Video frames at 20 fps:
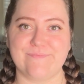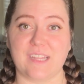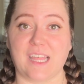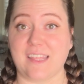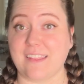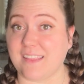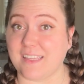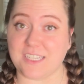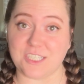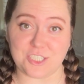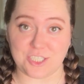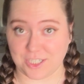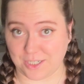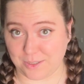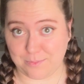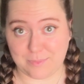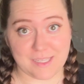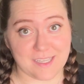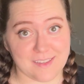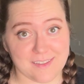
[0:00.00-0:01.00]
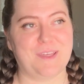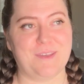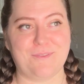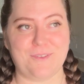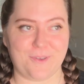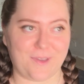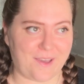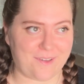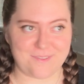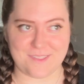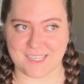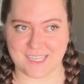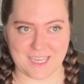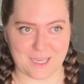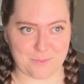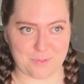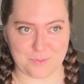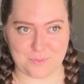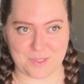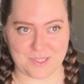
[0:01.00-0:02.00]
I think it should be if you have the
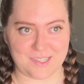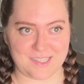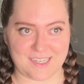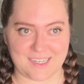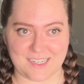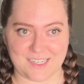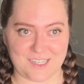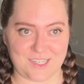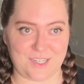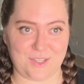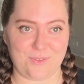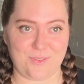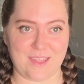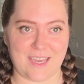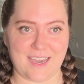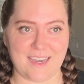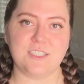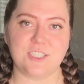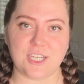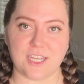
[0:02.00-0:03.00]
capability to do that.